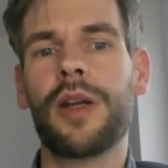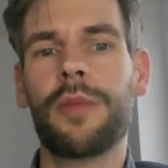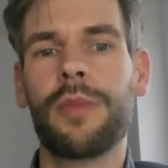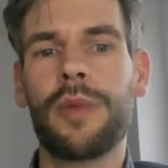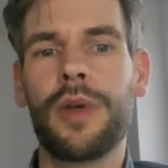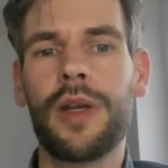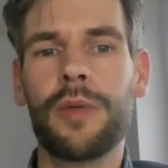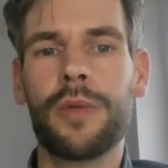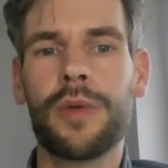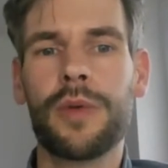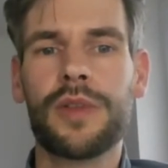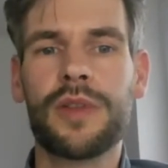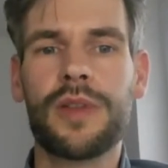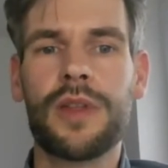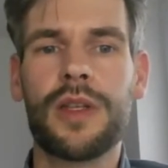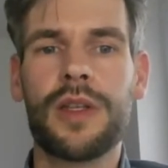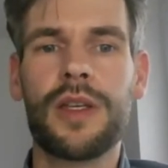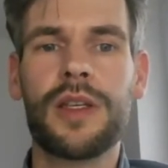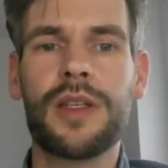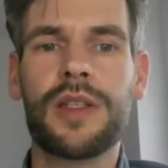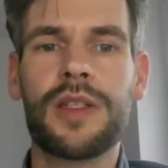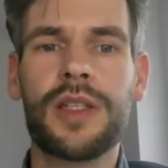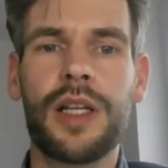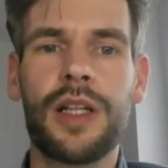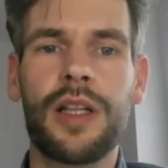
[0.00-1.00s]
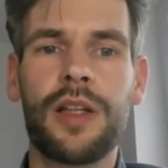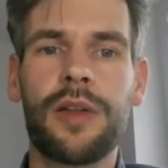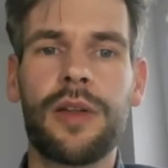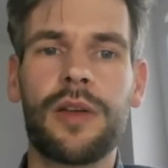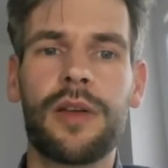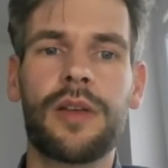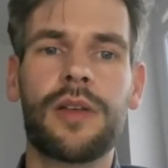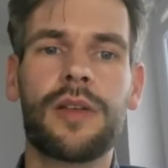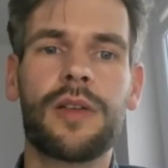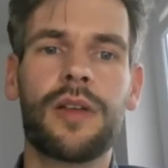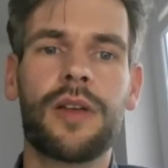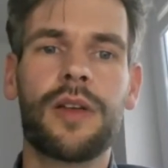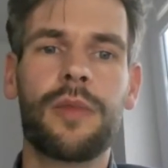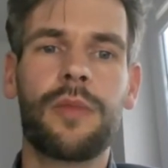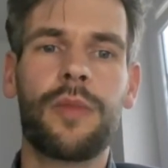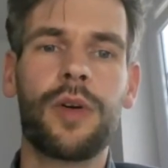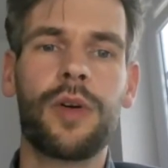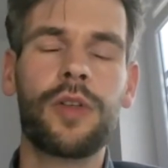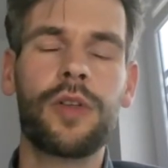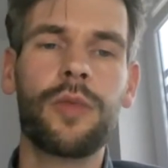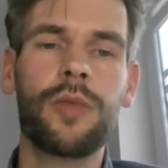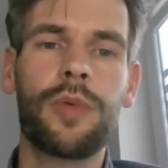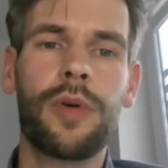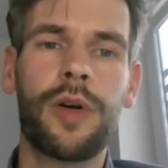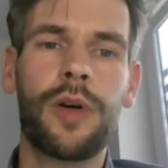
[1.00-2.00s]
a bit was the cell and
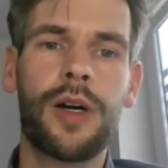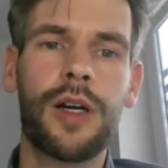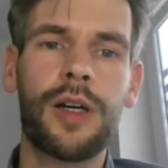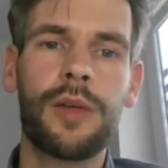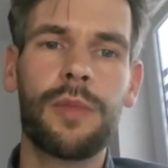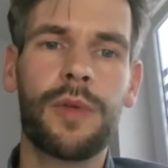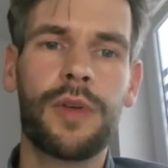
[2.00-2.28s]
module part,